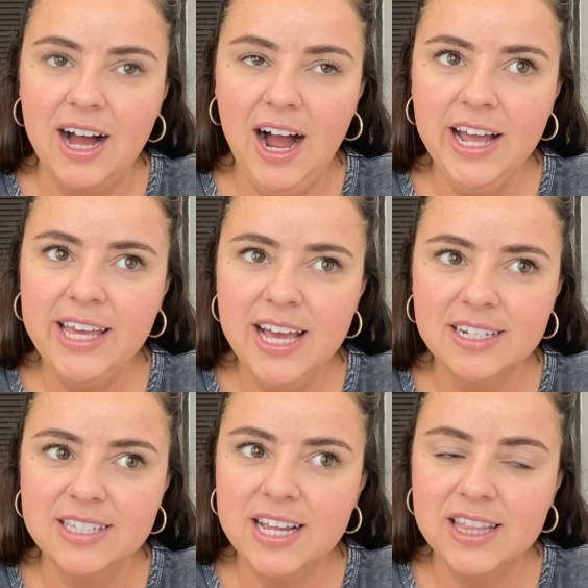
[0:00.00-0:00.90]
I can't
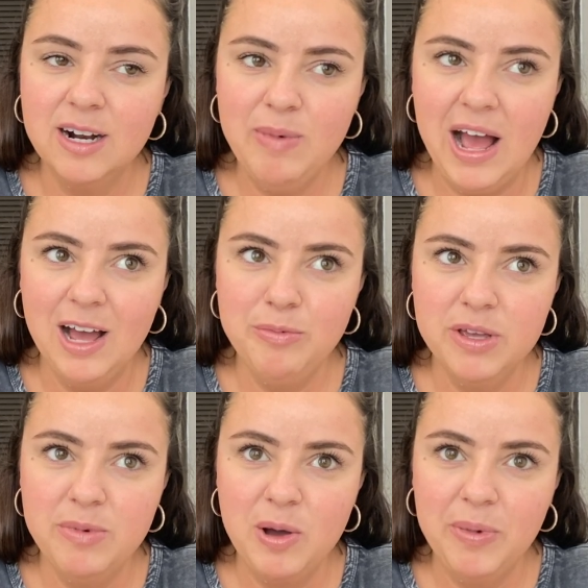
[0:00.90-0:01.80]
say that I'm happy
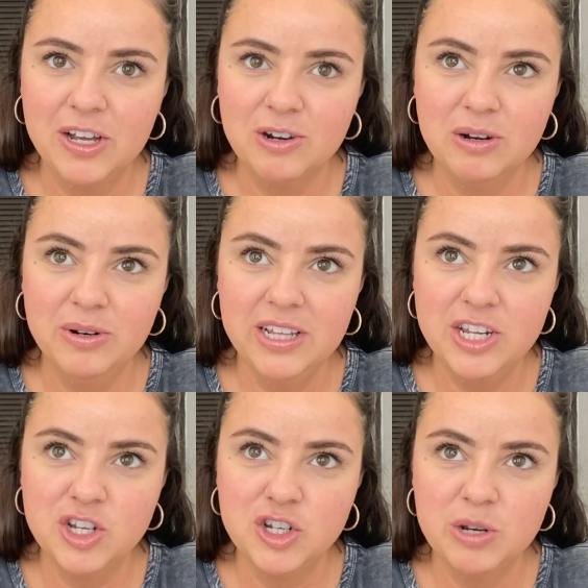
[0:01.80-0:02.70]
about my current
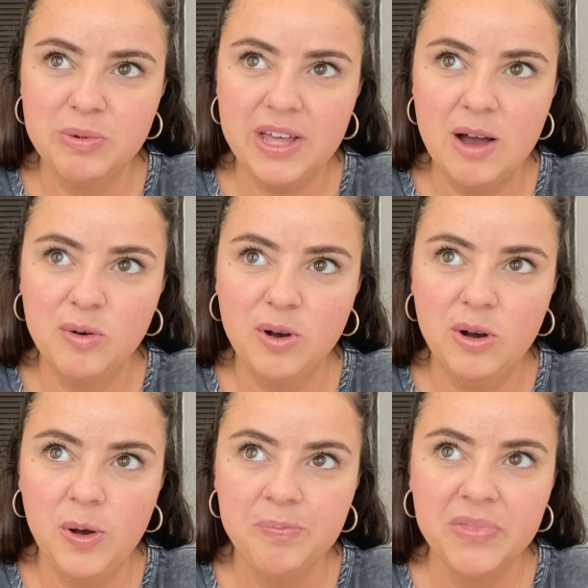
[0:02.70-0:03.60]
relationship with
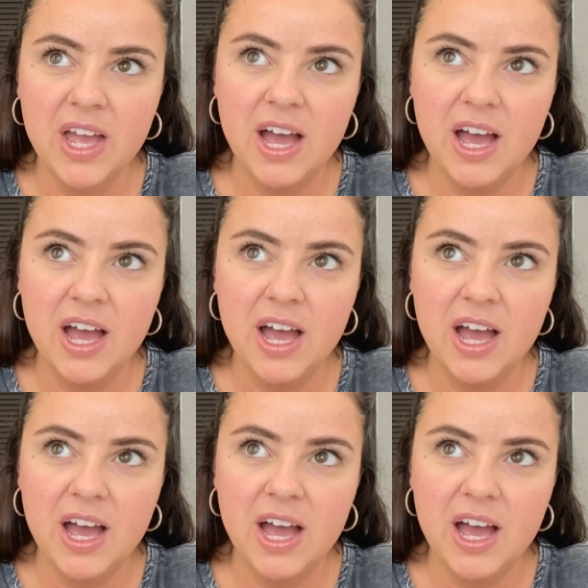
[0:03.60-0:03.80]
alcohol.